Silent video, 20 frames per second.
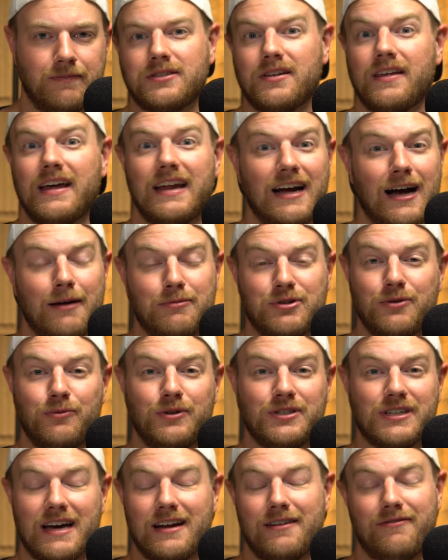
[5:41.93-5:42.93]
So that option
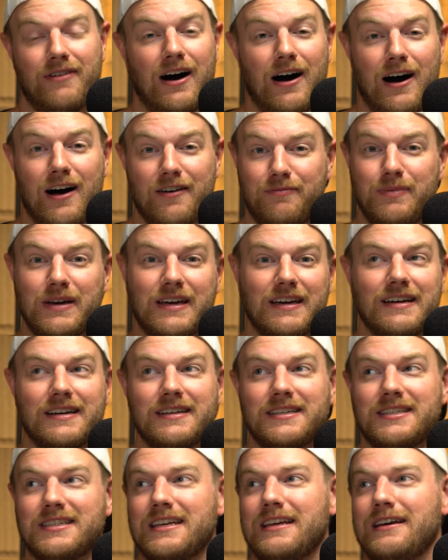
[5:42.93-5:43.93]
was kind of off
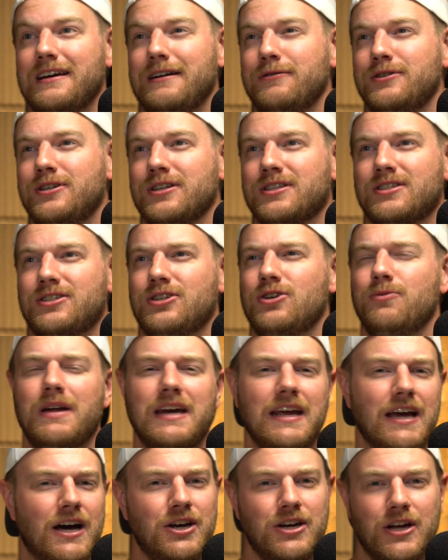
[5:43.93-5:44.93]
because it was just too
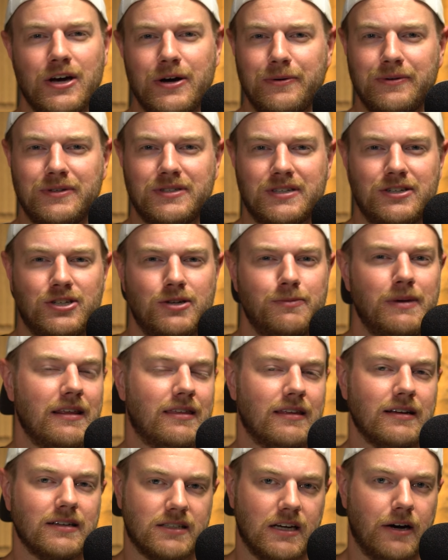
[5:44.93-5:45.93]
many unknowns and too many
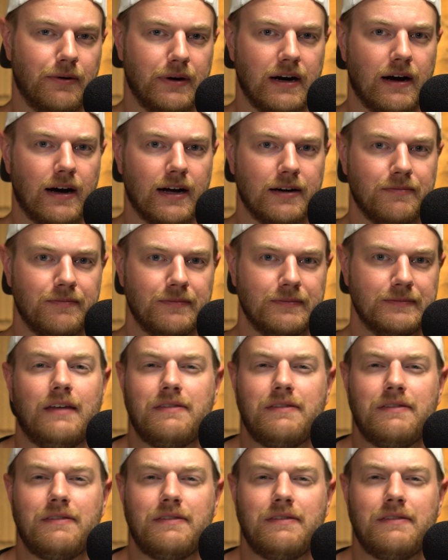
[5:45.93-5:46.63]
things going on.